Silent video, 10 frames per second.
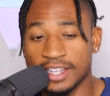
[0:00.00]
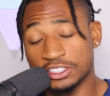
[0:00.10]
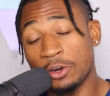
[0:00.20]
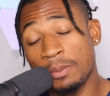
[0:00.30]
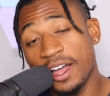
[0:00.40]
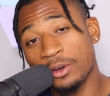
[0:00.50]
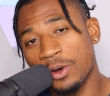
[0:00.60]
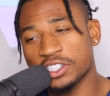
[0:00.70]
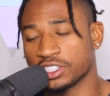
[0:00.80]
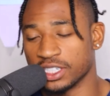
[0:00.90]
And so, my
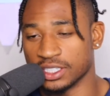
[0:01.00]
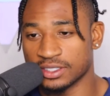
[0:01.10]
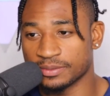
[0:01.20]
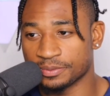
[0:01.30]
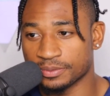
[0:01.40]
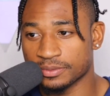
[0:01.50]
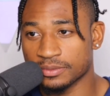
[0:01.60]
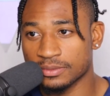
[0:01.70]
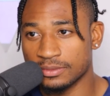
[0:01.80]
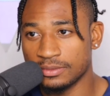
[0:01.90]
question,
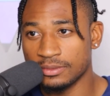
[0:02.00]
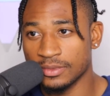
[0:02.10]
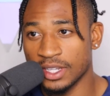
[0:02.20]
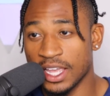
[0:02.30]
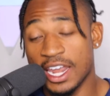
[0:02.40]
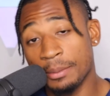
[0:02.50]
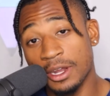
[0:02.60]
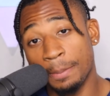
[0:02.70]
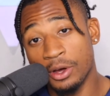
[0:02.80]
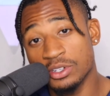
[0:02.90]
and I'm
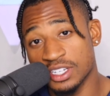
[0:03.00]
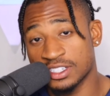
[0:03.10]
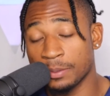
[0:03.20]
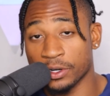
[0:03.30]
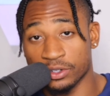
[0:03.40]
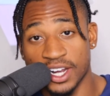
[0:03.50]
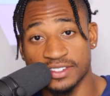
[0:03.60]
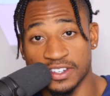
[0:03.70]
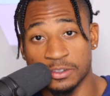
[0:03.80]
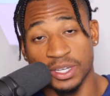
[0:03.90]
going to pose this to
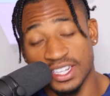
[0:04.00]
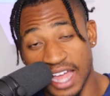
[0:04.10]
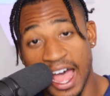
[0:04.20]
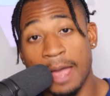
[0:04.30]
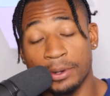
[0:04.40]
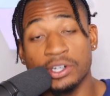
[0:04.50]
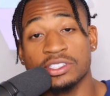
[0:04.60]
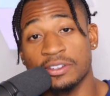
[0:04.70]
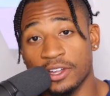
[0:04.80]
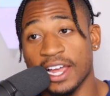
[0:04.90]
progressives because I
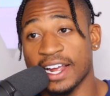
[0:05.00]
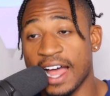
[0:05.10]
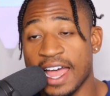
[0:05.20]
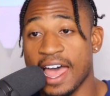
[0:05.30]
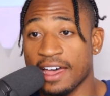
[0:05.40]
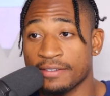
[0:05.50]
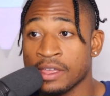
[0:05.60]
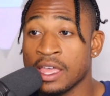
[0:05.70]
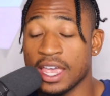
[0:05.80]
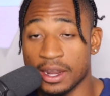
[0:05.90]
personally feel like I
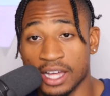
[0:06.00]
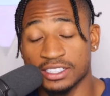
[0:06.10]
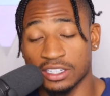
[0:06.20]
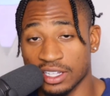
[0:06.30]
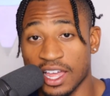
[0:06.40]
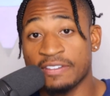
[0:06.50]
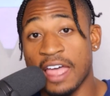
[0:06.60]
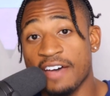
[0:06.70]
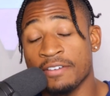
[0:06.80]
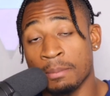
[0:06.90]
have, and us on the left,
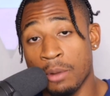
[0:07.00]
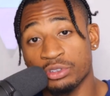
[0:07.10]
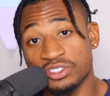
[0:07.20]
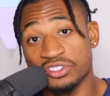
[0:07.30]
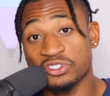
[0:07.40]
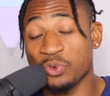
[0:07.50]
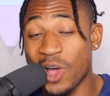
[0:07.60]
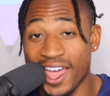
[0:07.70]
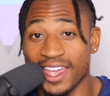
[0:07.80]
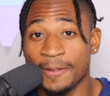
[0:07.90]
have most
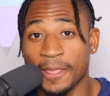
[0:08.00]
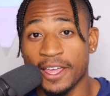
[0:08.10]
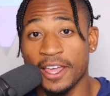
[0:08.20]
sway